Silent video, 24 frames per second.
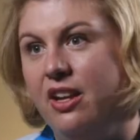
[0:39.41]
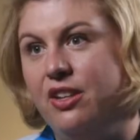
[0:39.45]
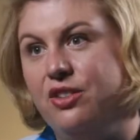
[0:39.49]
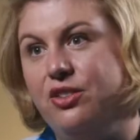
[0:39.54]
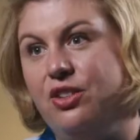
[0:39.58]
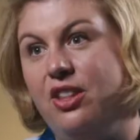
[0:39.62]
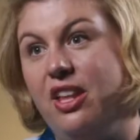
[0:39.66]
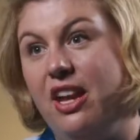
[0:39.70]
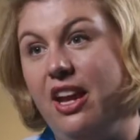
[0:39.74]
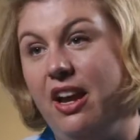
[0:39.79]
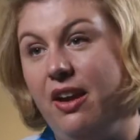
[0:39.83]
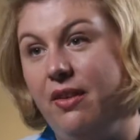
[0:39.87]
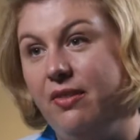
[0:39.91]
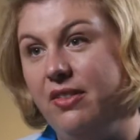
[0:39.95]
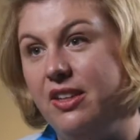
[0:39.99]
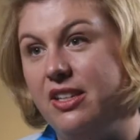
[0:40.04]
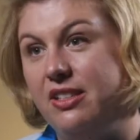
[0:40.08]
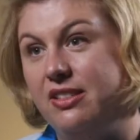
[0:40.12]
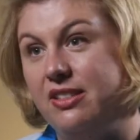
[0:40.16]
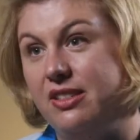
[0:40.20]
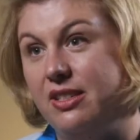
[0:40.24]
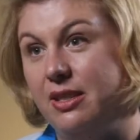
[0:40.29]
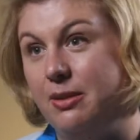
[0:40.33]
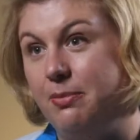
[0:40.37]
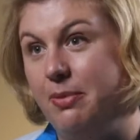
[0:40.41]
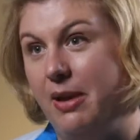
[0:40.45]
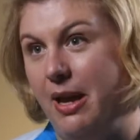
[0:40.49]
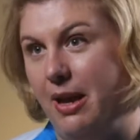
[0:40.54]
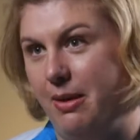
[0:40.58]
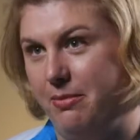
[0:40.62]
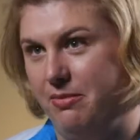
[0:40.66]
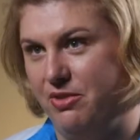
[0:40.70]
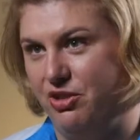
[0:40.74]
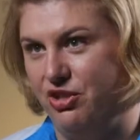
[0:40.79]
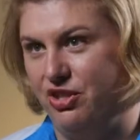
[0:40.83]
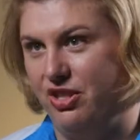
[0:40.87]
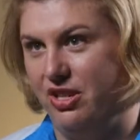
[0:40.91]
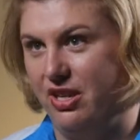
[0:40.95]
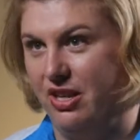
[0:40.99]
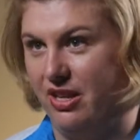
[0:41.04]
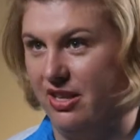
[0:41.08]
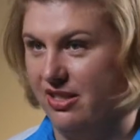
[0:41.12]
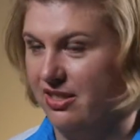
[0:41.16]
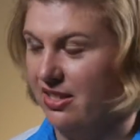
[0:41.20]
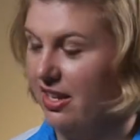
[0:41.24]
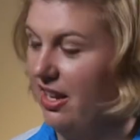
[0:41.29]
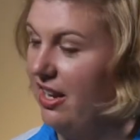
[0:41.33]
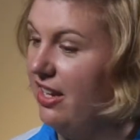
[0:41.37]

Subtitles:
So they have these CPAP machines,